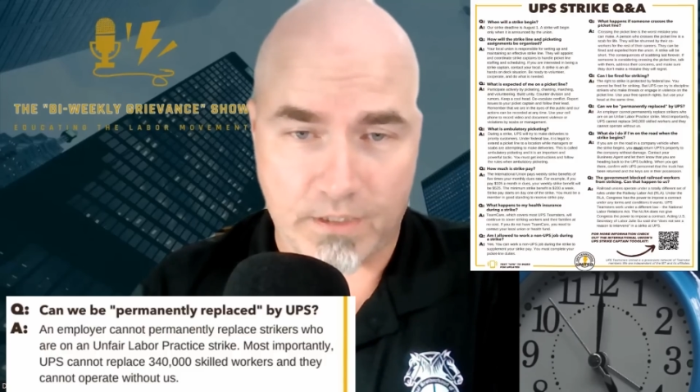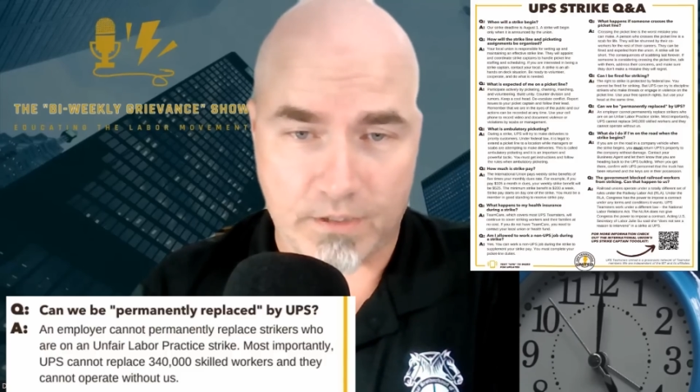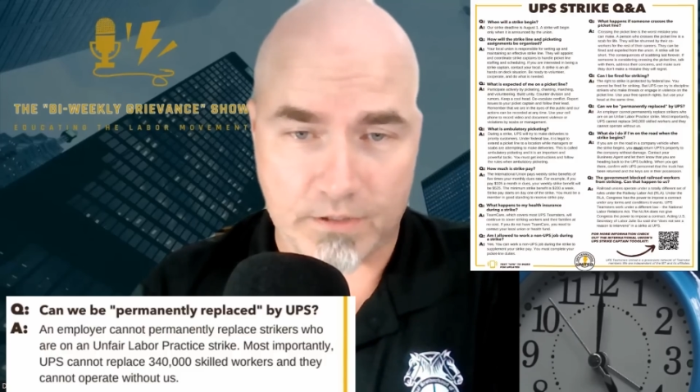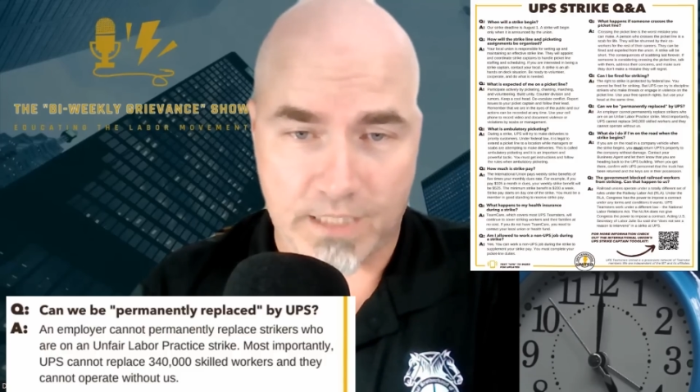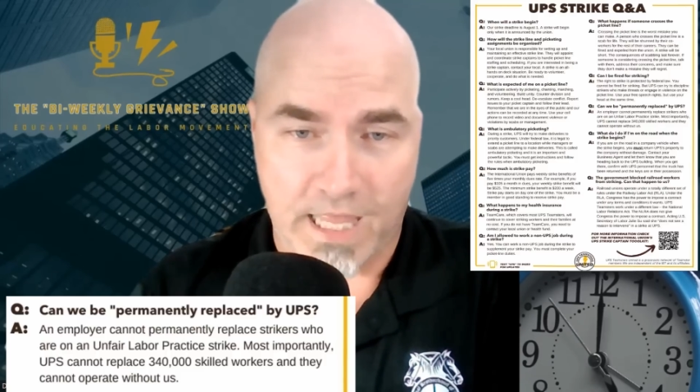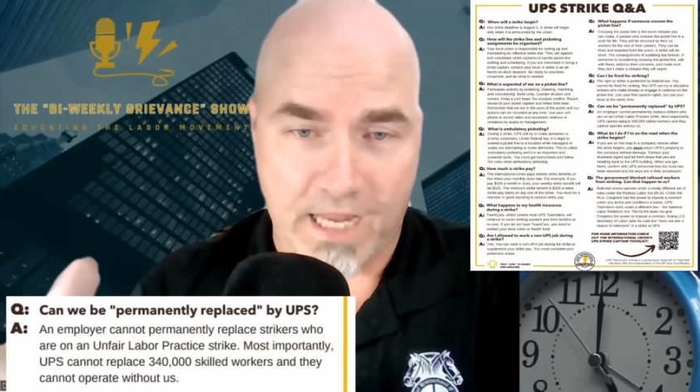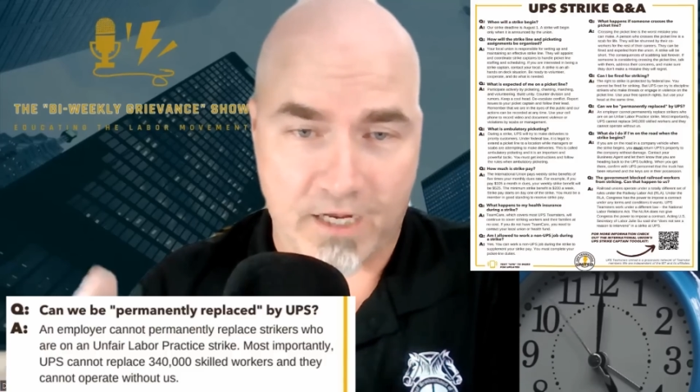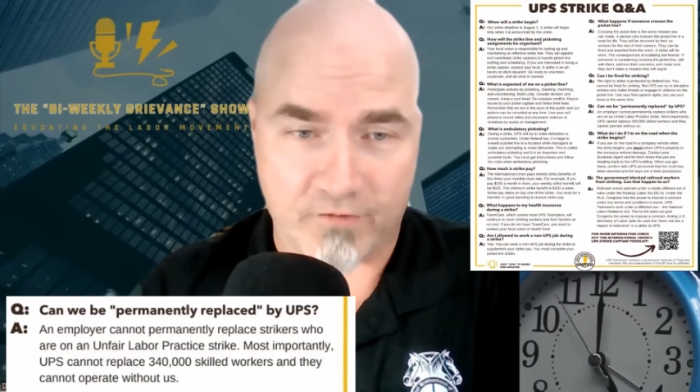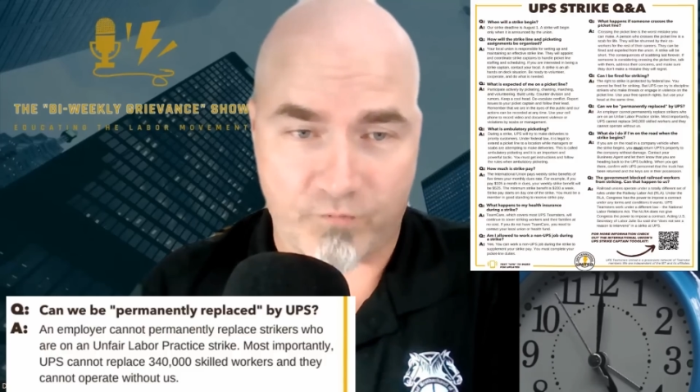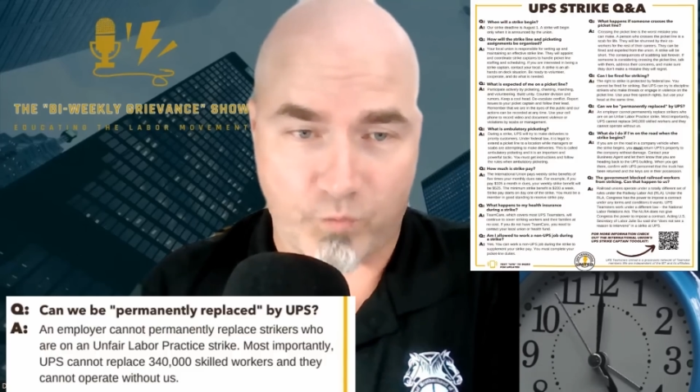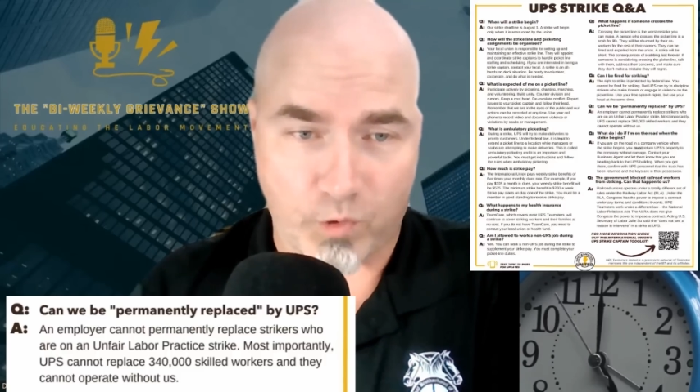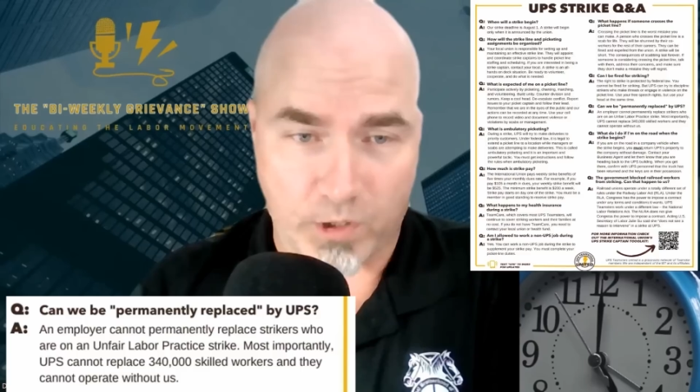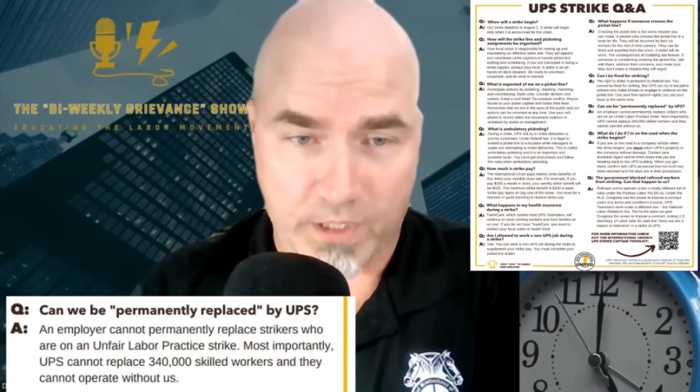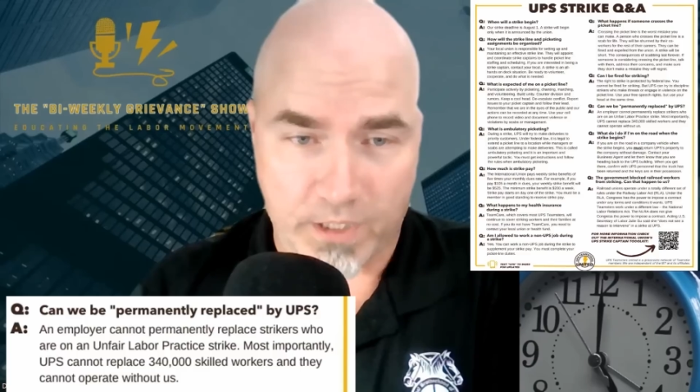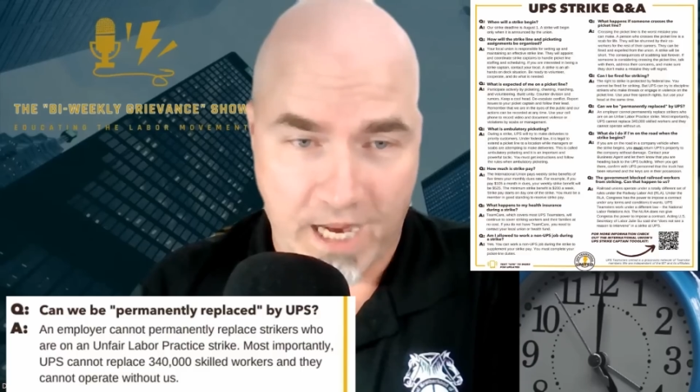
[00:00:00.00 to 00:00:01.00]
lack of
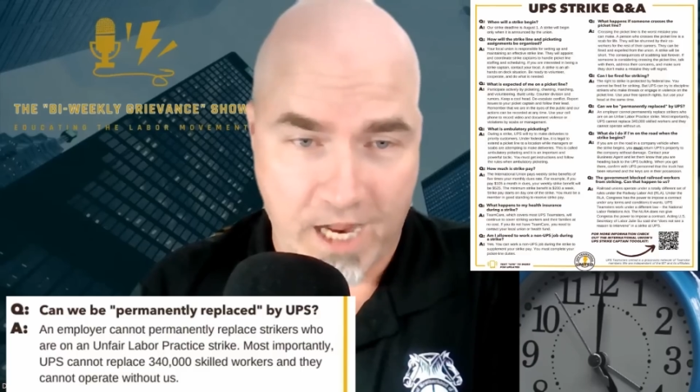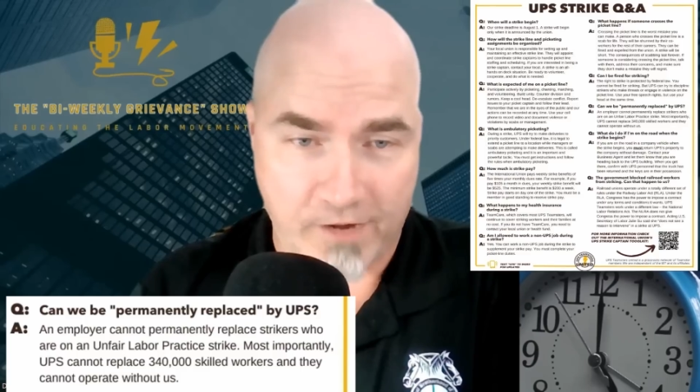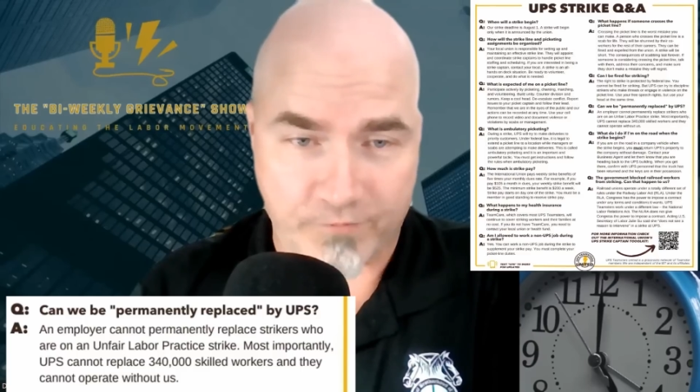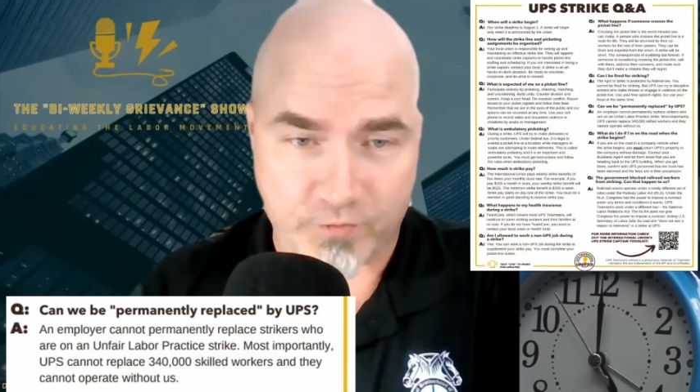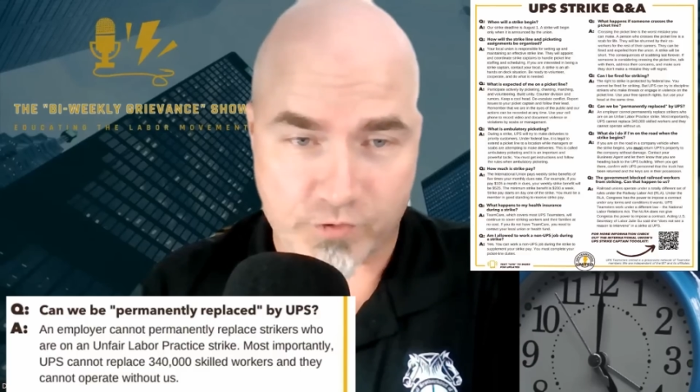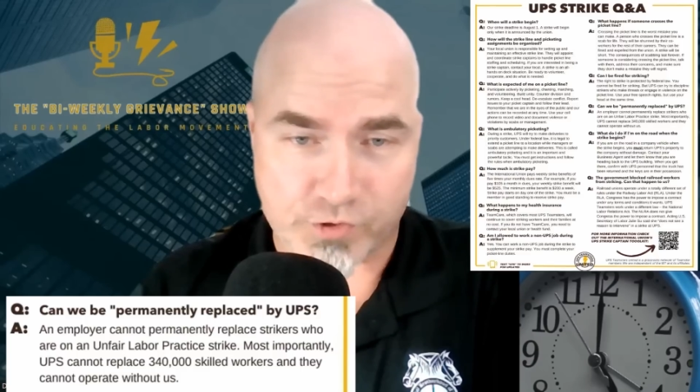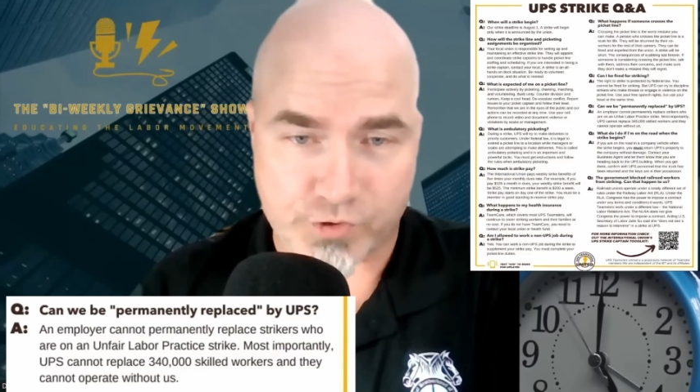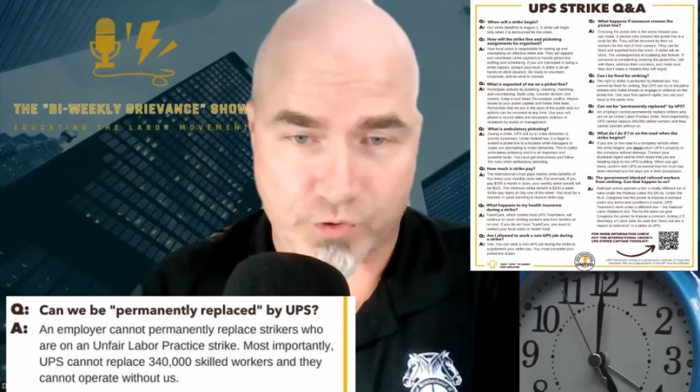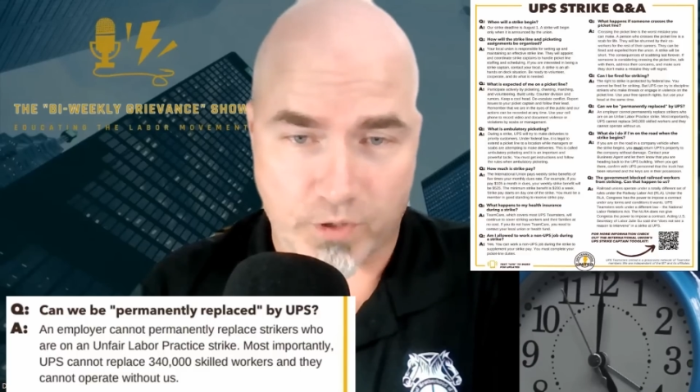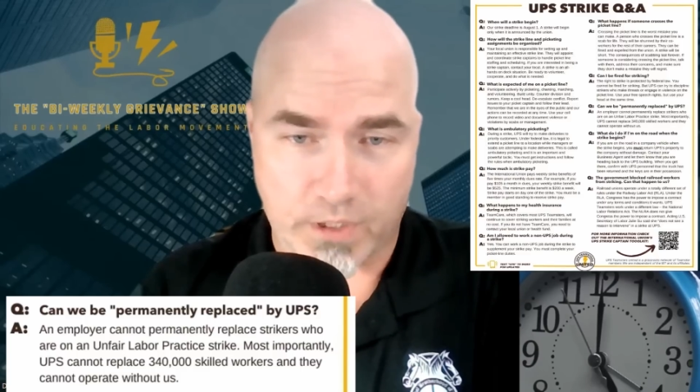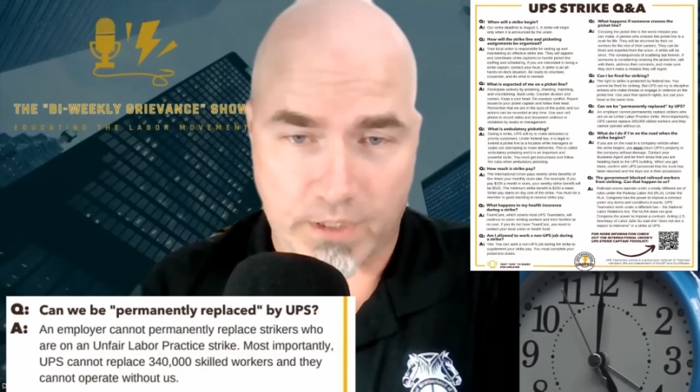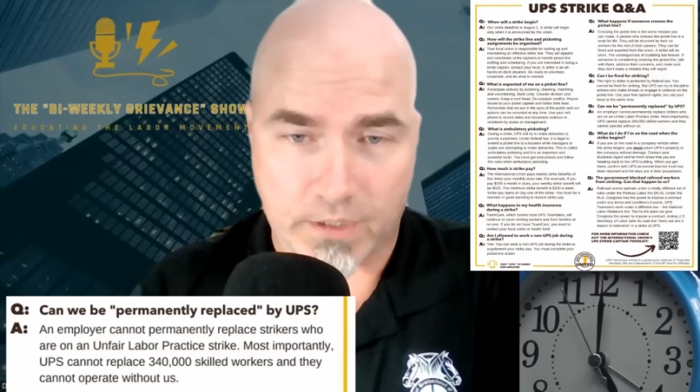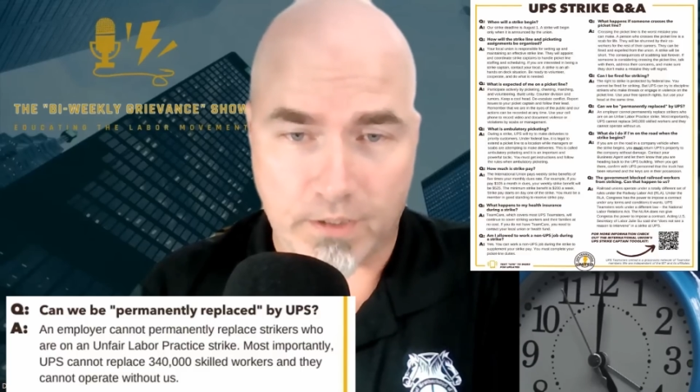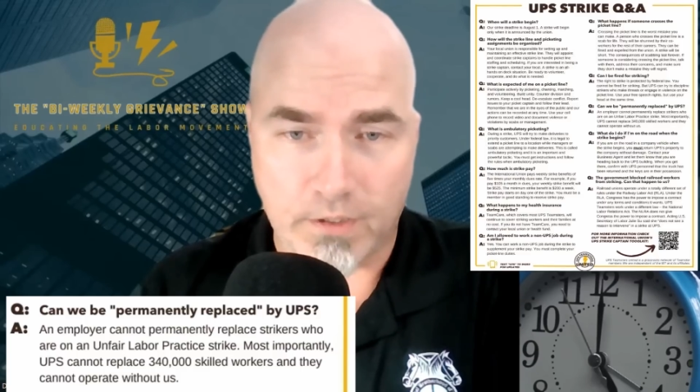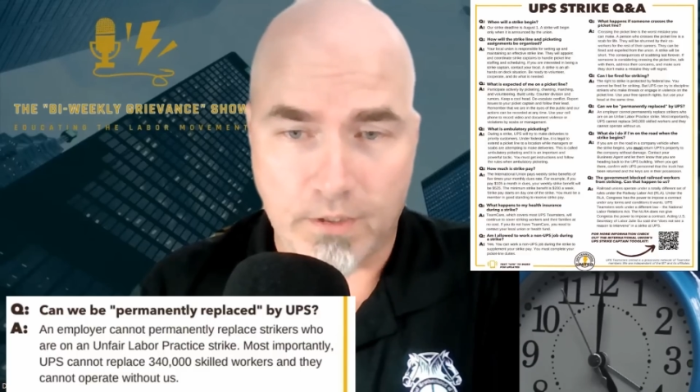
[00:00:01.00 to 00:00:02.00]
work after the
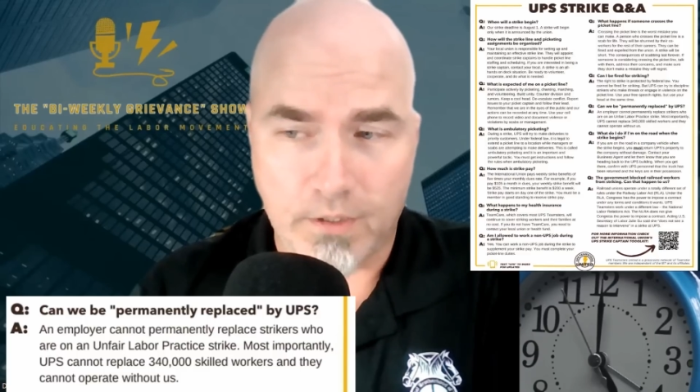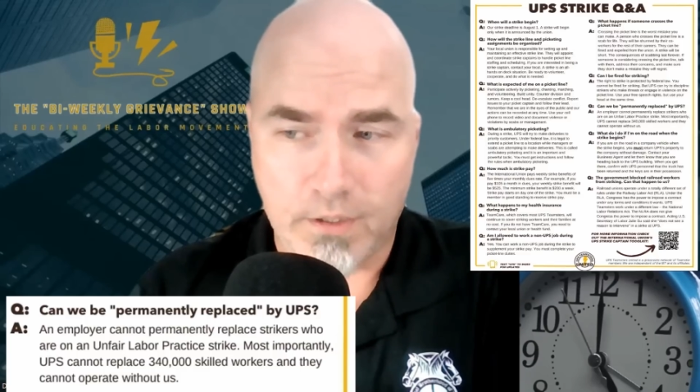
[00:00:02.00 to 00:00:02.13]
strike.